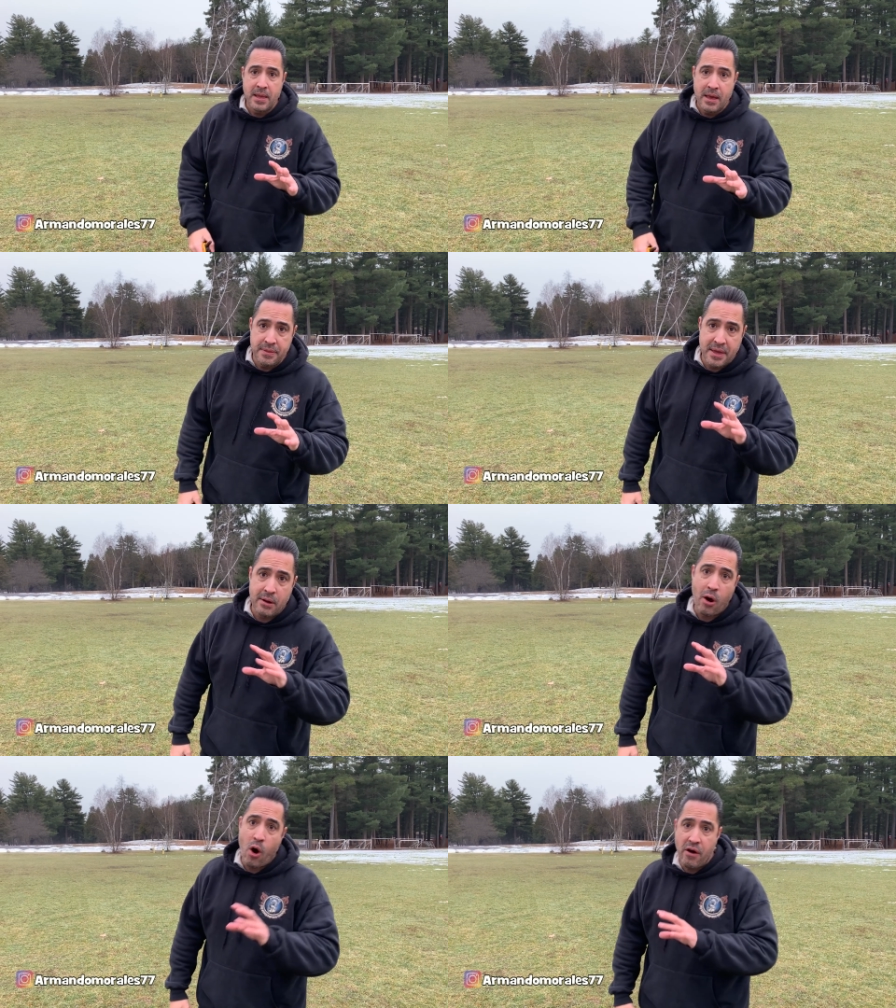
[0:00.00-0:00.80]
and
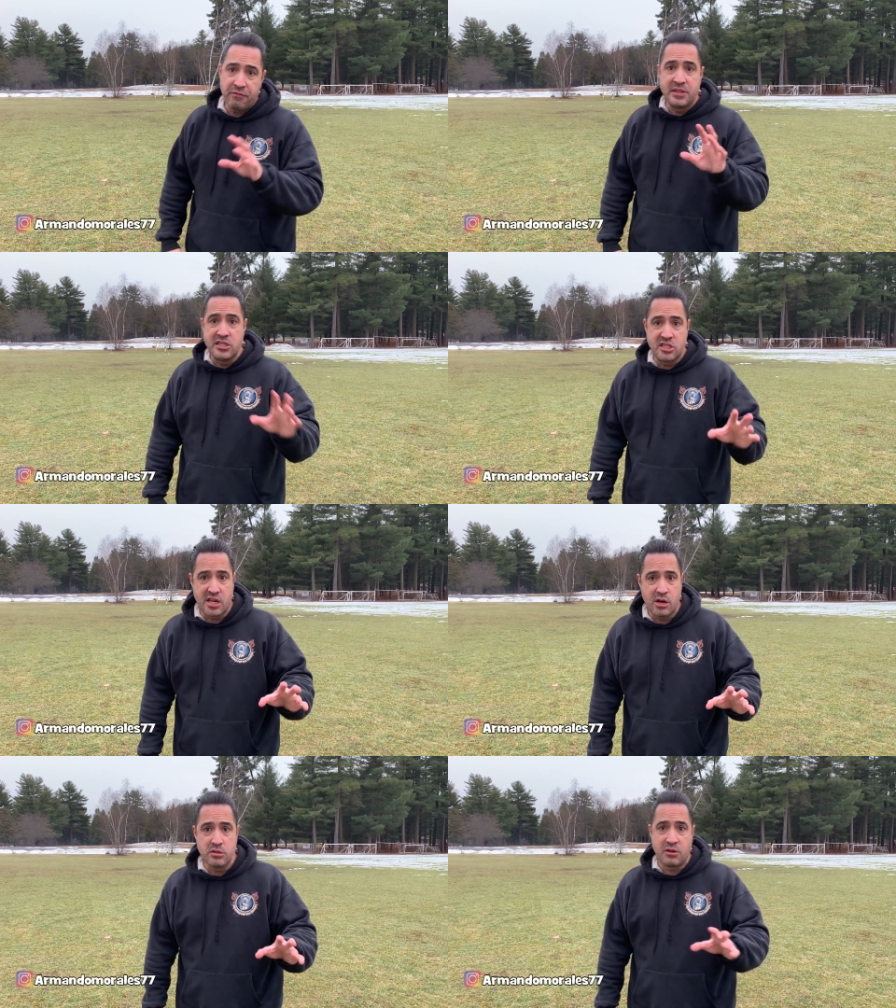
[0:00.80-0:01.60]
their off-leash
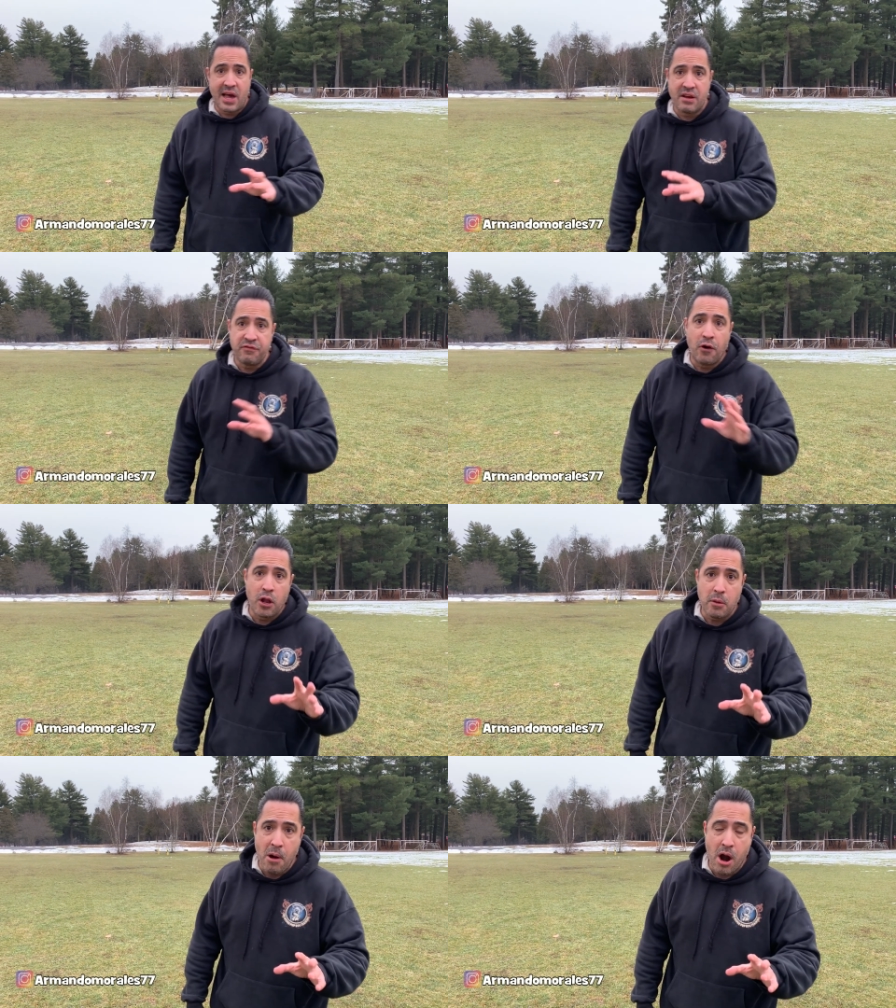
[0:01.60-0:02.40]
skills kind of
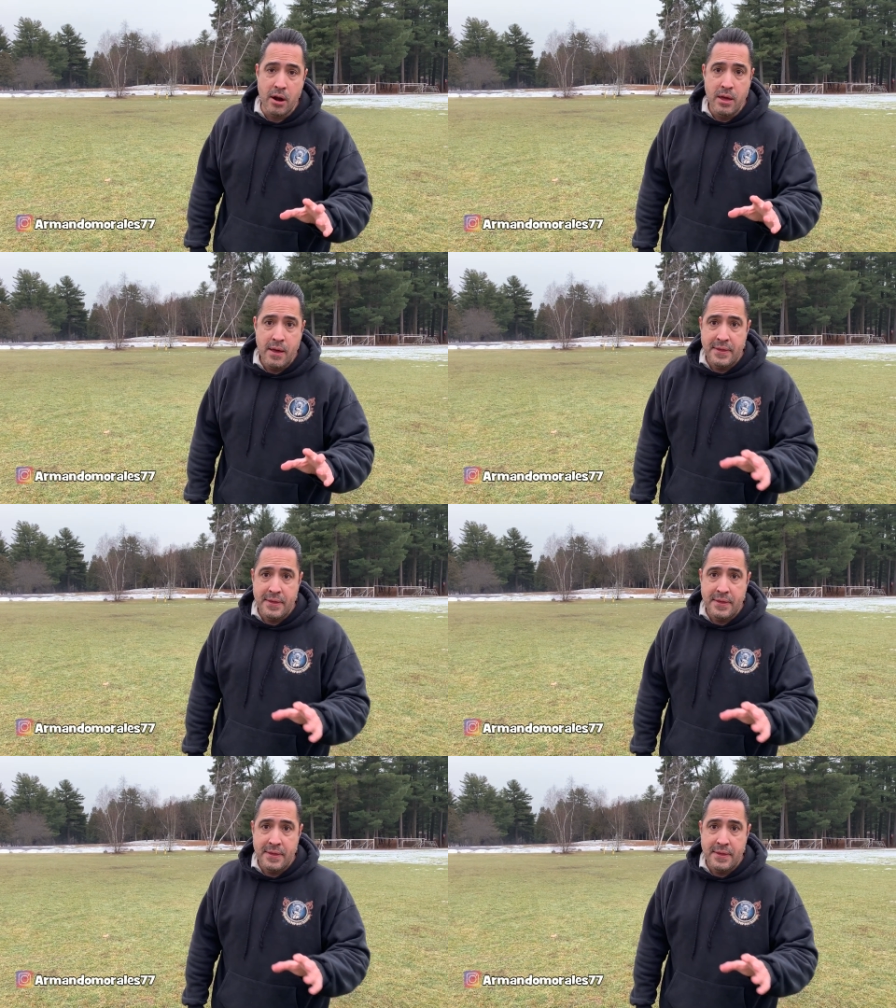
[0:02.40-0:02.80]
fall apart.